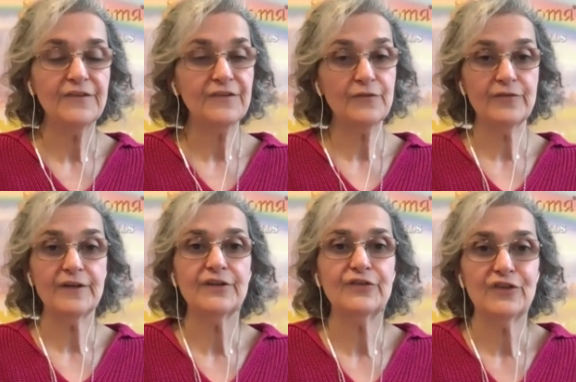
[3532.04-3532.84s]
This is a
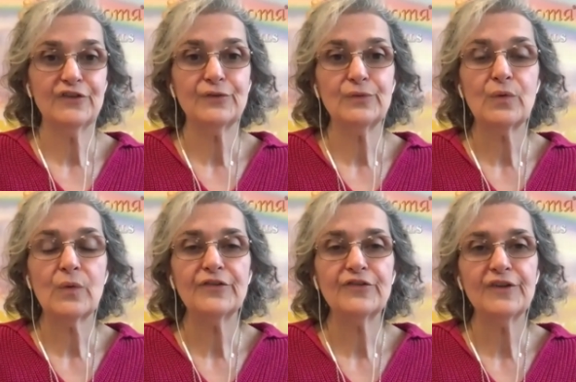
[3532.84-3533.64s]
very general
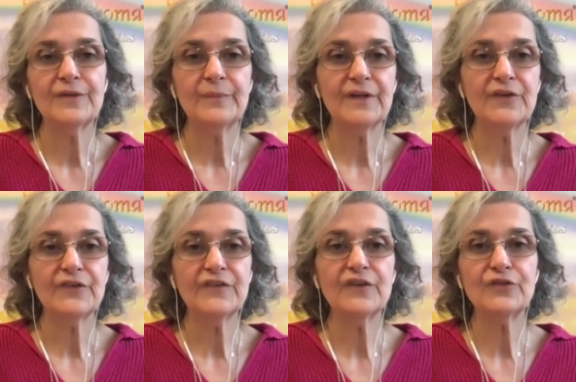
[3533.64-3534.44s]
question
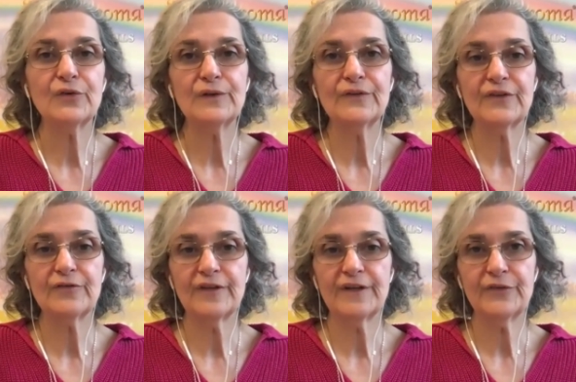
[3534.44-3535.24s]
because essential oils are
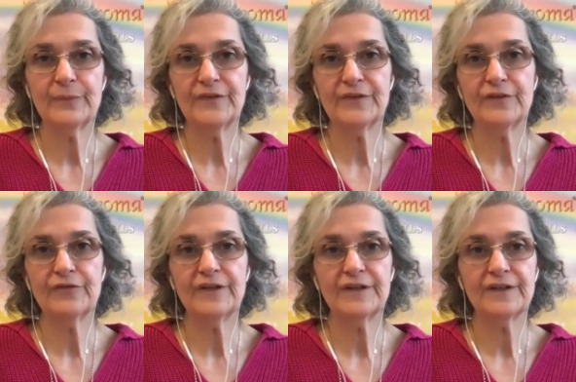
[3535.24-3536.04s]
very
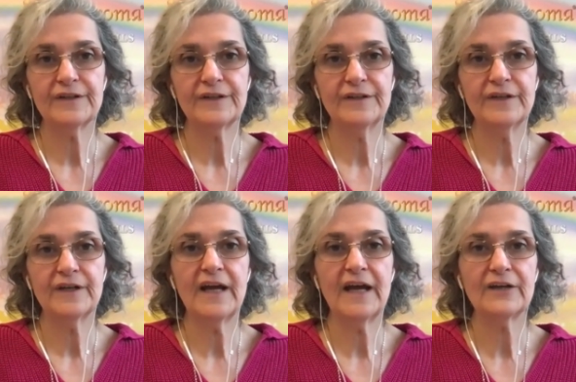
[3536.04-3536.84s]
specific in
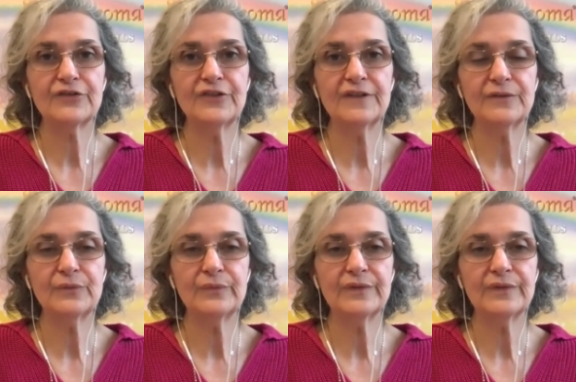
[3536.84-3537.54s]
their action.